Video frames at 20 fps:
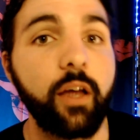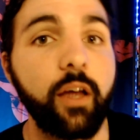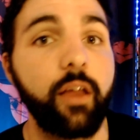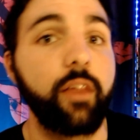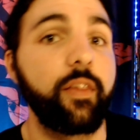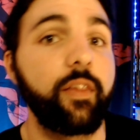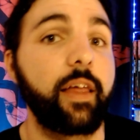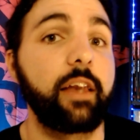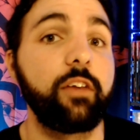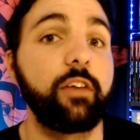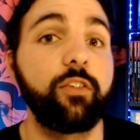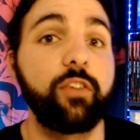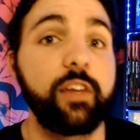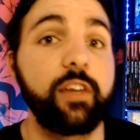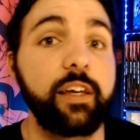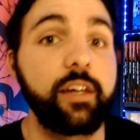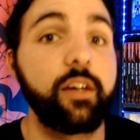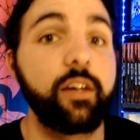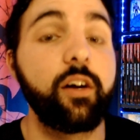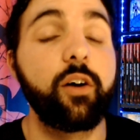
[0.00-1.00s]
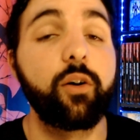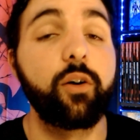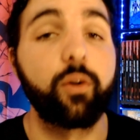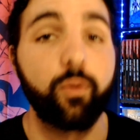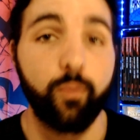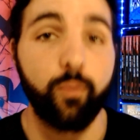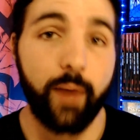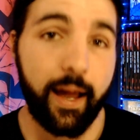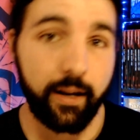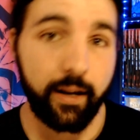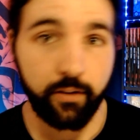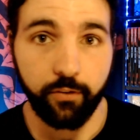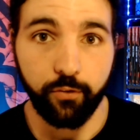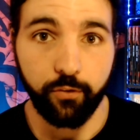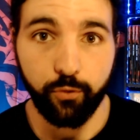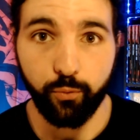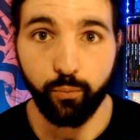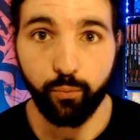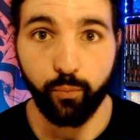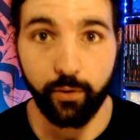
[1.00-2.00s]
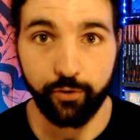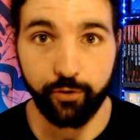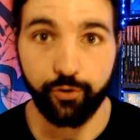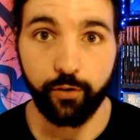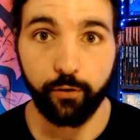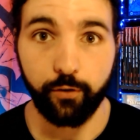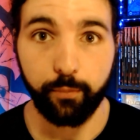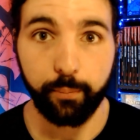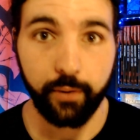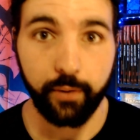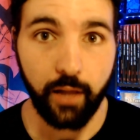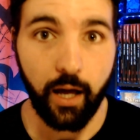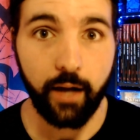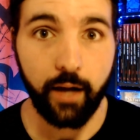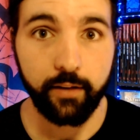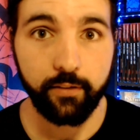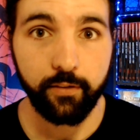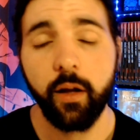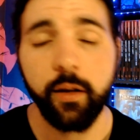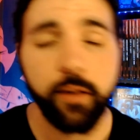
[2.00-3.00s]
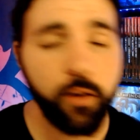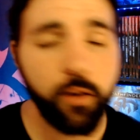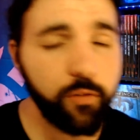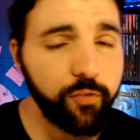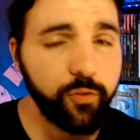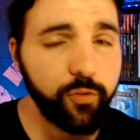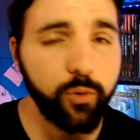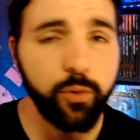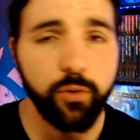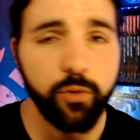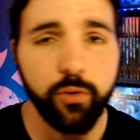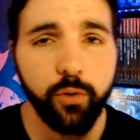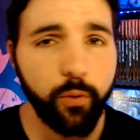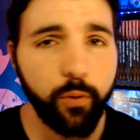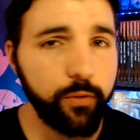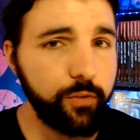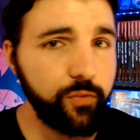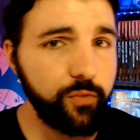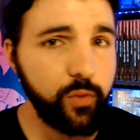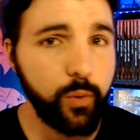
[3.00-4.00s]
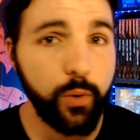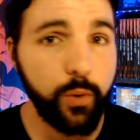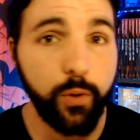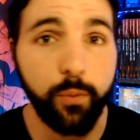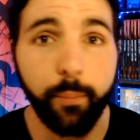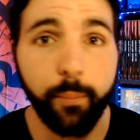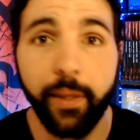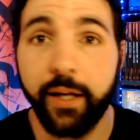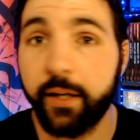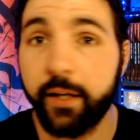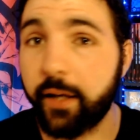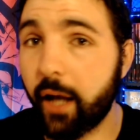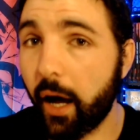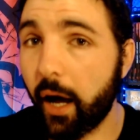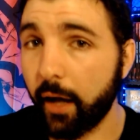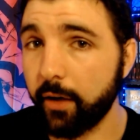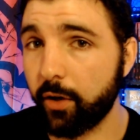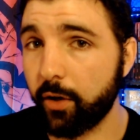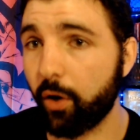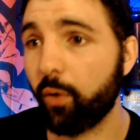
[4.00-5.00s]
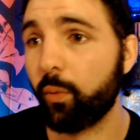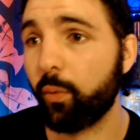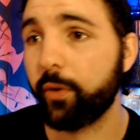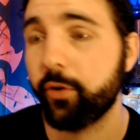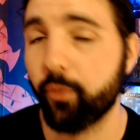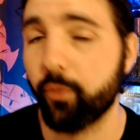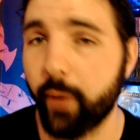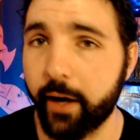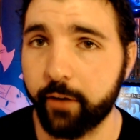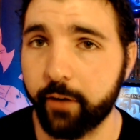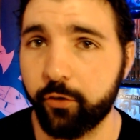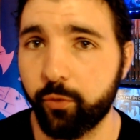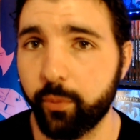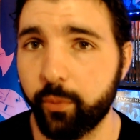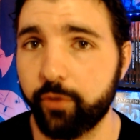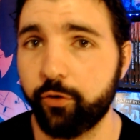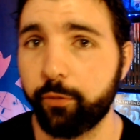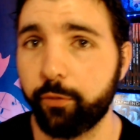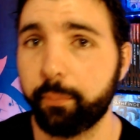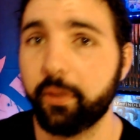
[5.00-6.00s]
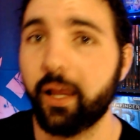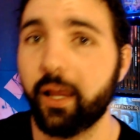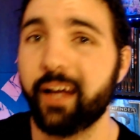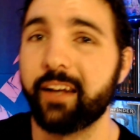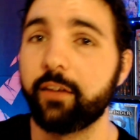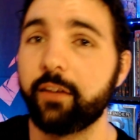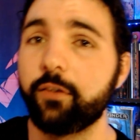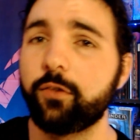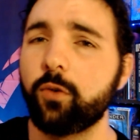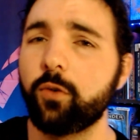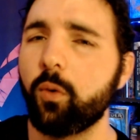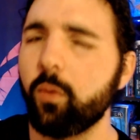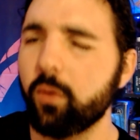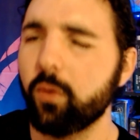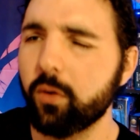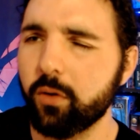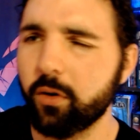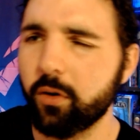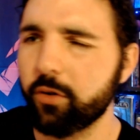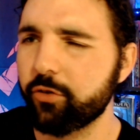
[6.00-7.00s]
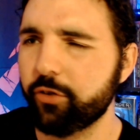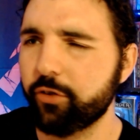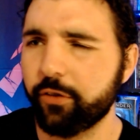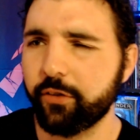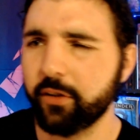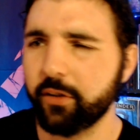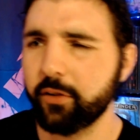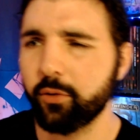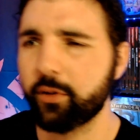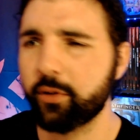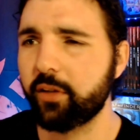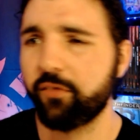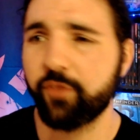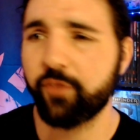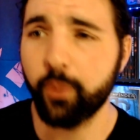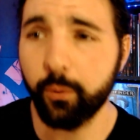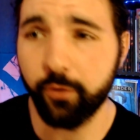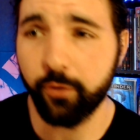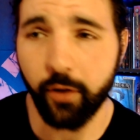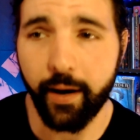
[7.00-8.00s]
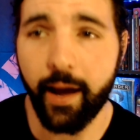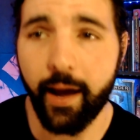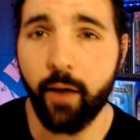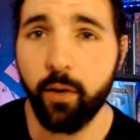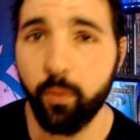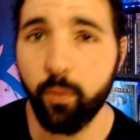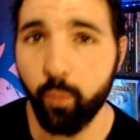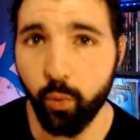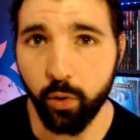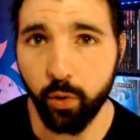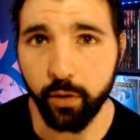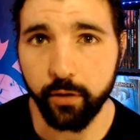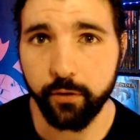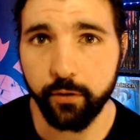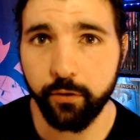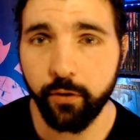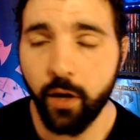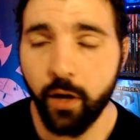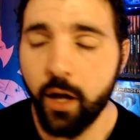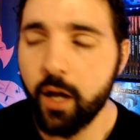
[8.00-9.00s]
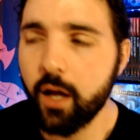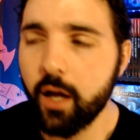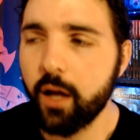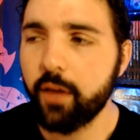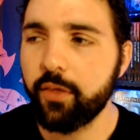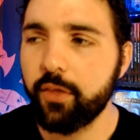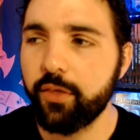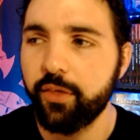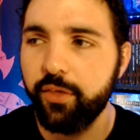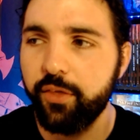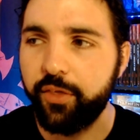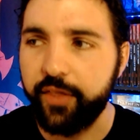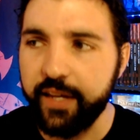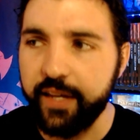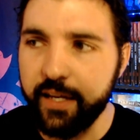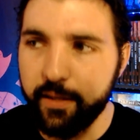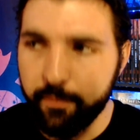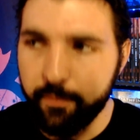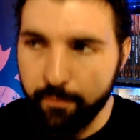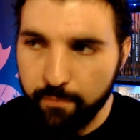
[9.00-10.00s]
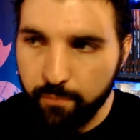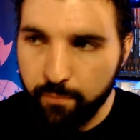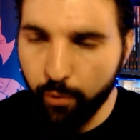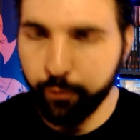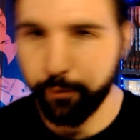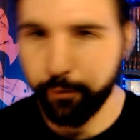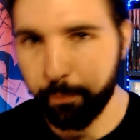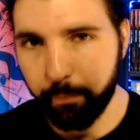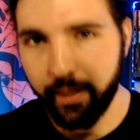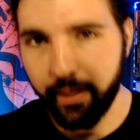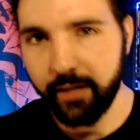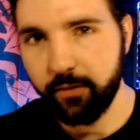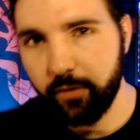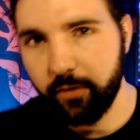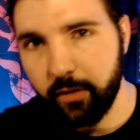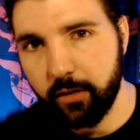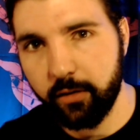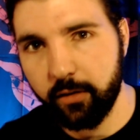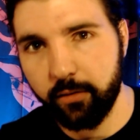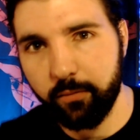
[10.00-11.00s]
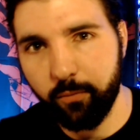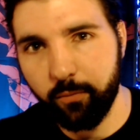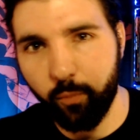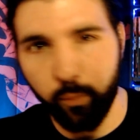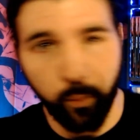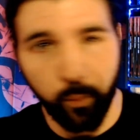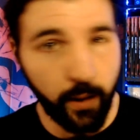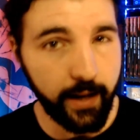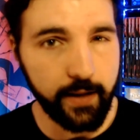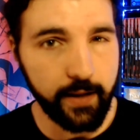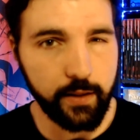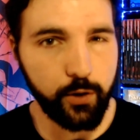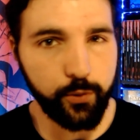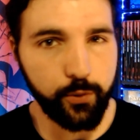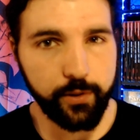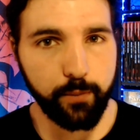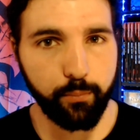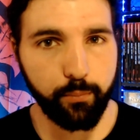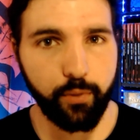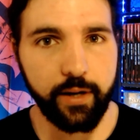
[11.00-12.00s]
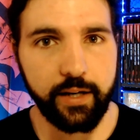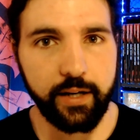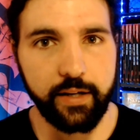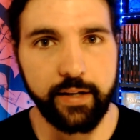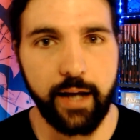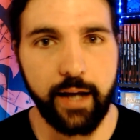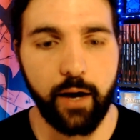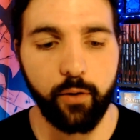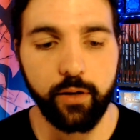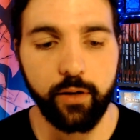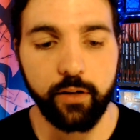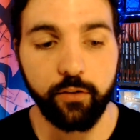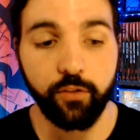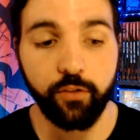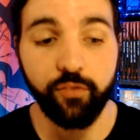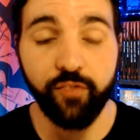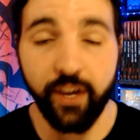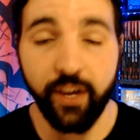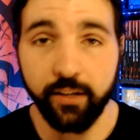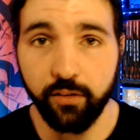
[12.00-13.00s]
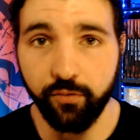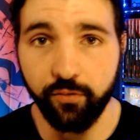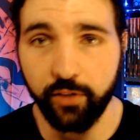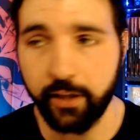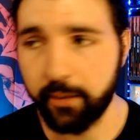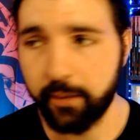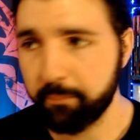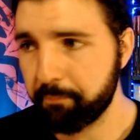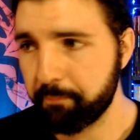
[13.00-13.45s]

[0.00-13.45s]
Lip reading: That is the rags to riches plot. Now, for those of you who may not know what the rags to riches plot is, or are just a little confused on how it works, the most basic way that you can break it down is effectively